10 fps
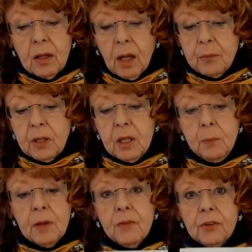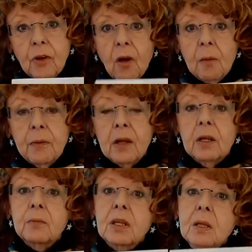I'm keeping the top and
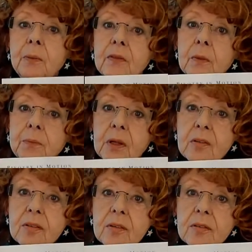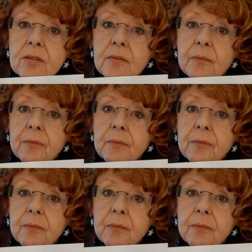I'm keeping the pieces.